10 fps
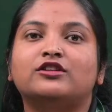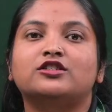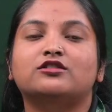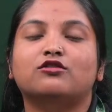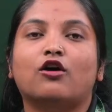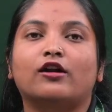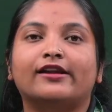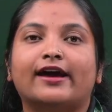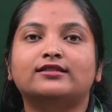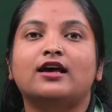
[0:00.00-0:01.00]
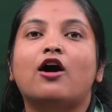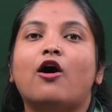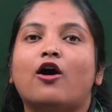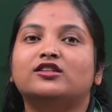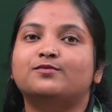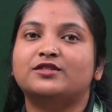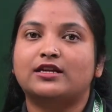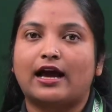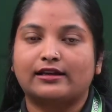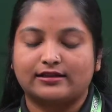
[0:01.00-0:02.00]
called as
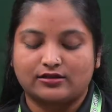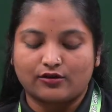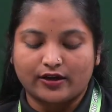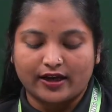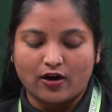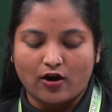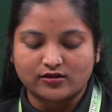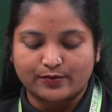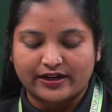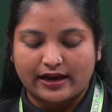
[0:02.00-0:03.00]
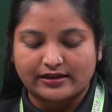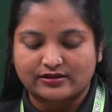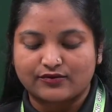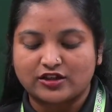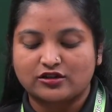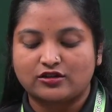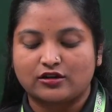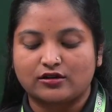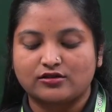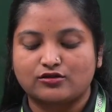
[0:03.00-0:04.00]
hospitalis. Okay, hospitalis, which turns
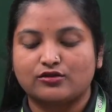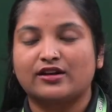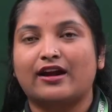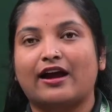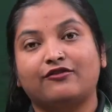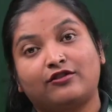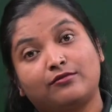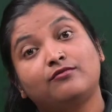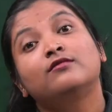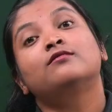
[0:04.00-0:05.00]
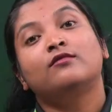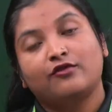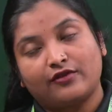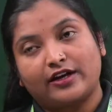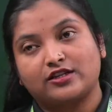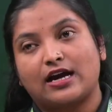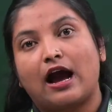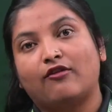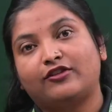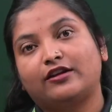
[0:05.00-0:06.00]
to derive from French. After
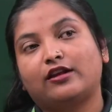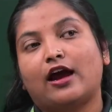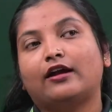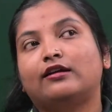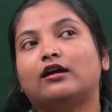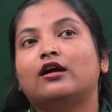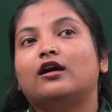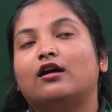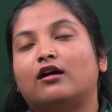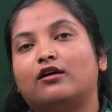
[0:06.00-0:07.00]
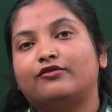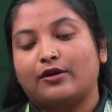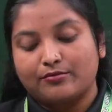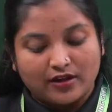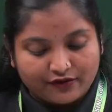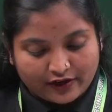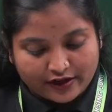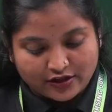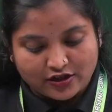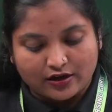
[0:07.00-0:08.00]
that, from the French,
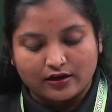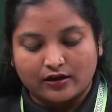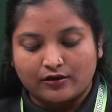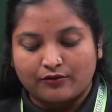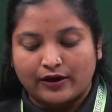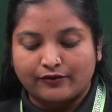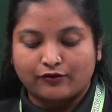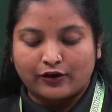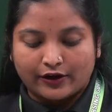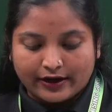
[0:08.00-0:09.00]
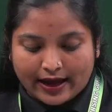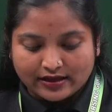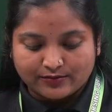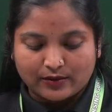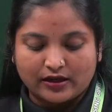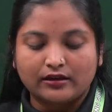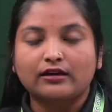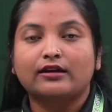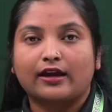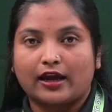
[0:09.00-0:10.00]
one word has been
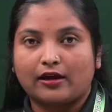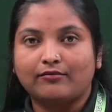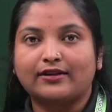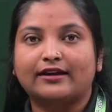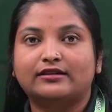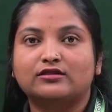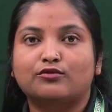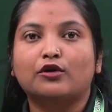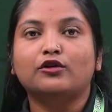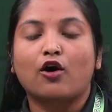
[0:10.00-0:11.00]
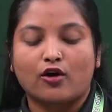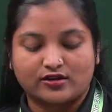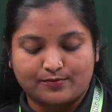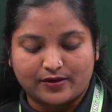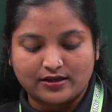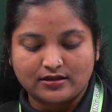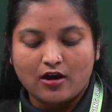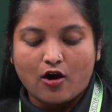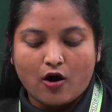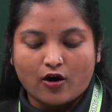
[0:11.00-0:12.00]
came, that is what hospice.
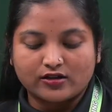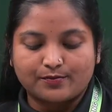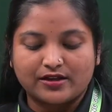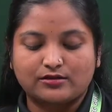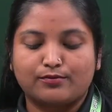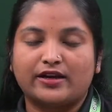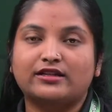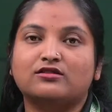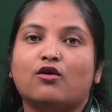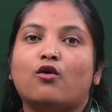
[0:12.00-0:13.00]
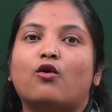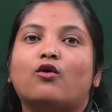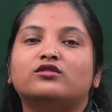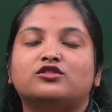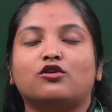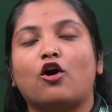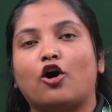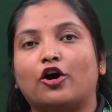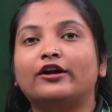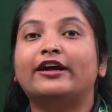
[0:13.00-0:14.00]
Hospice means host or
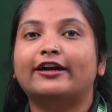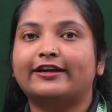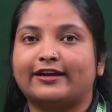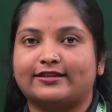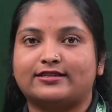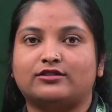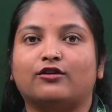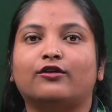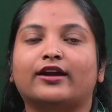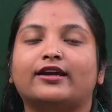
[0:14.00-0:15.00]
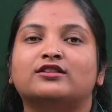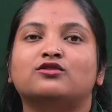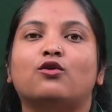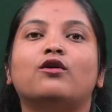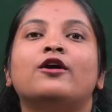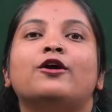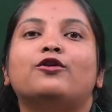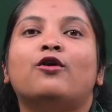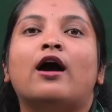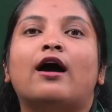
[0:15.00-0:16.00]
guest. Okay, so you
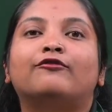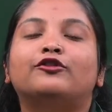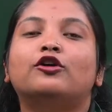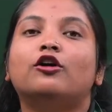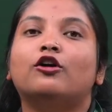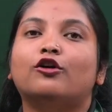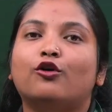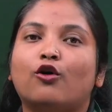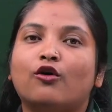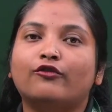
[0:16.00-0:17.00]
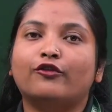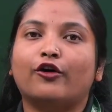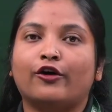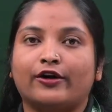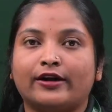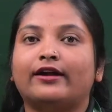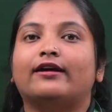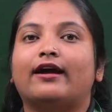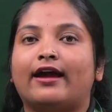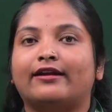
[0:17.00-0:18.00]
have to go for an
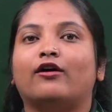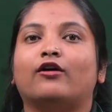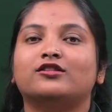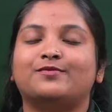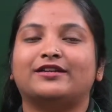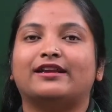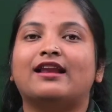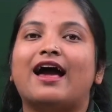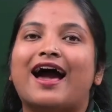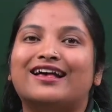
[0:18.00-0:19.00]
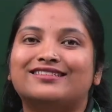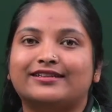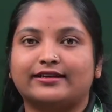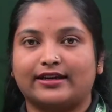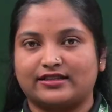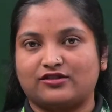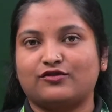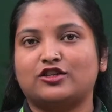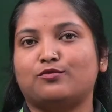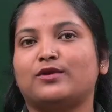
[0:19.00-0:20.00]
hospital as a guest, which
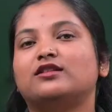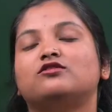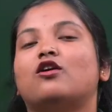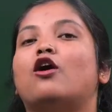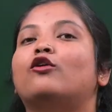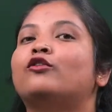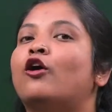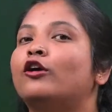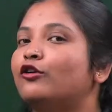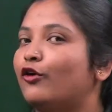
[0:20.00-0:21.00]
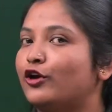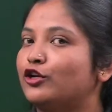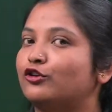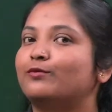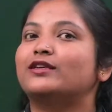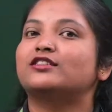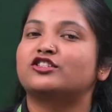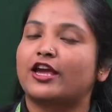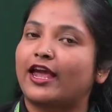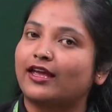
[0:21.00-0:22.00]
means you are not going to be staying
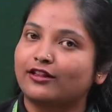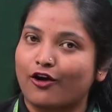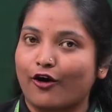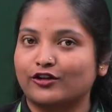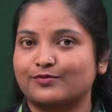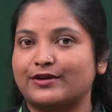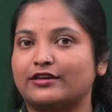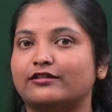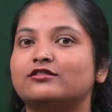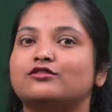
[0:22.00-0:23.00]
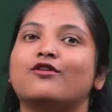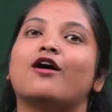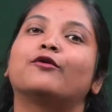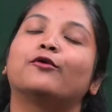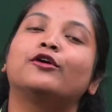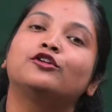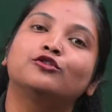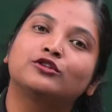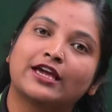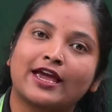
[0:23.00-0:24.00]
in the hospitals. You are going to
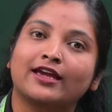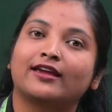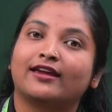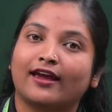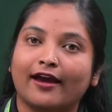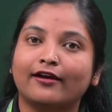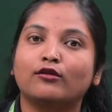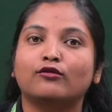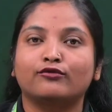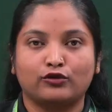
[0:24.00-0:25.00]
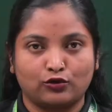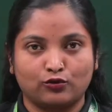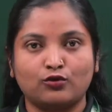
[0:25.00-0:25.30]
take care of you